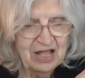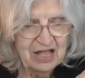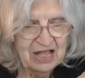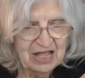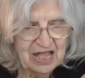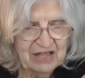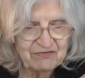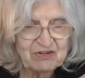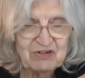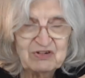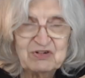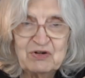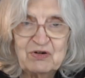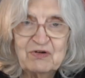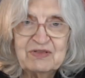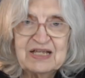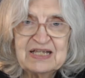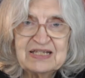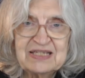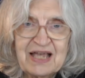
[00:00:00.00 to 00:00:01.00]
If you know
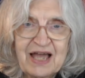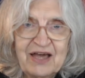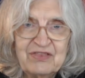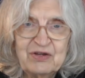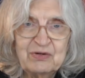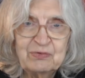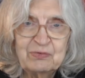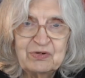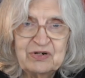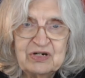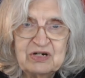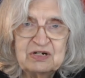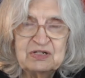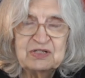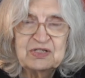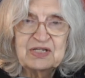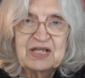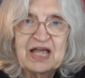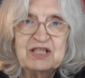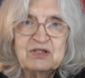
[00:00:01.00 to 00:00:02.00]
these other
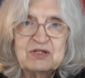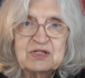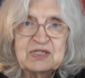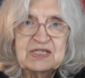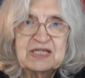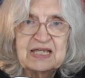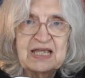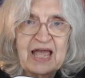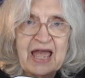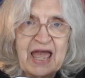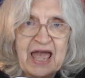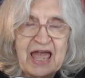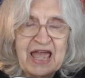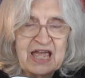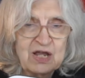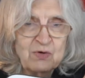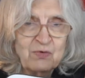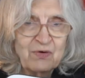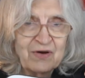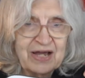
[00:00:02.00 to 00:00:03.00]
words and you see A
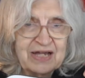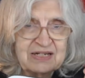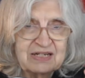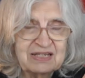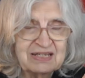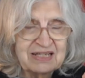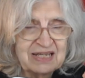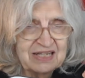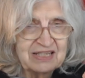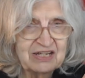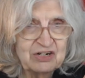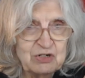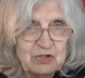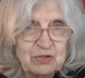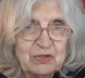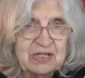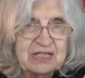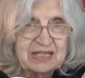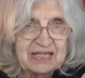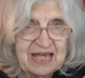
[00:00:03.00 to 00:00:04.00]
and Y together, you
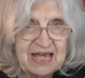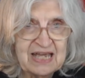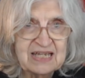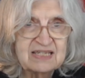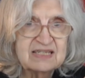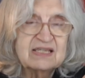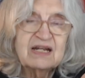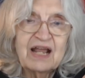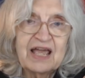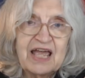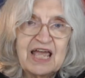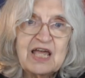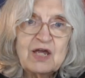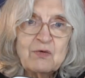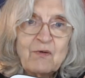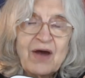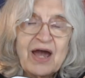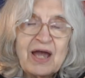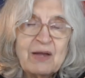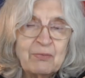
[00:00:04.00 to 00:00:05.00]
can guess that
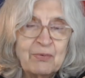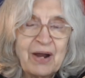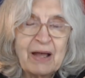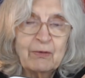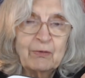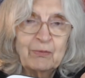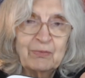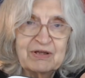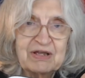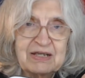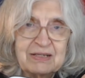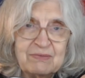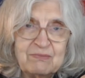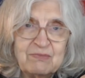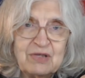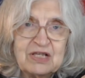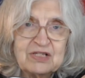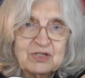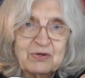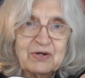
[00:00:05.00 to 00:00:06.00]
AY probably
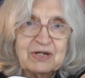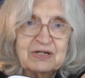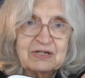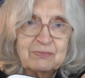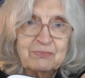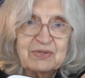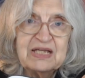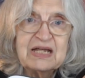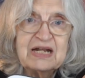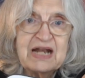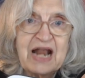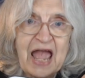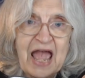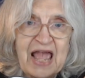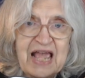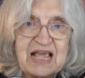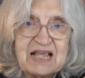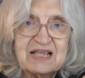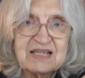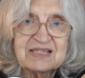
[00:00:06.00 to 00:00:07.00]
is going to be an
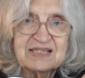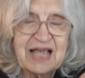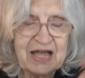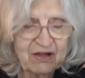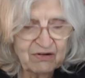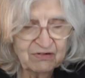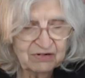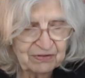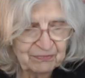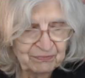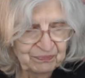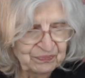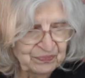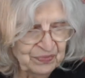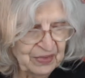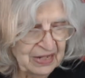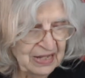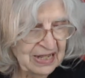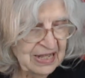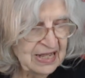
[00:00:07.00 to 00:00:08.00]
A sound.
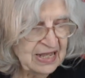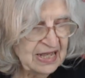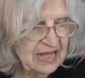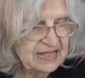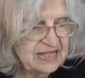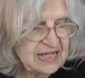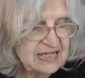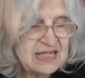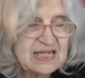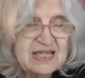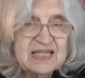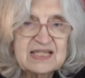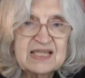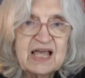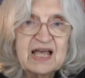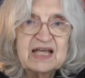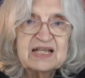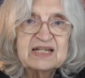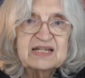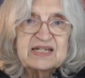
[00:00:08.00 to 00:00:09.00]
This is
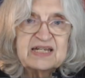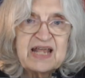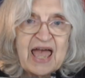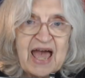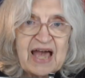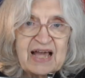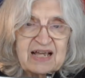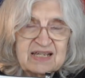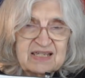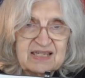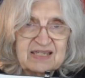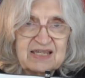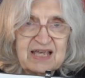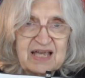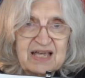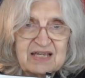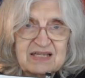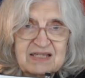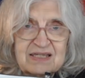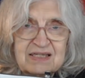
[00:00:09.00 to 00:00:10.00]

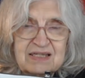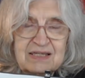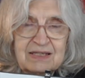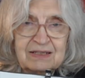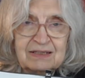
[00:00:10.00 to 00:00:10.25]
taxes.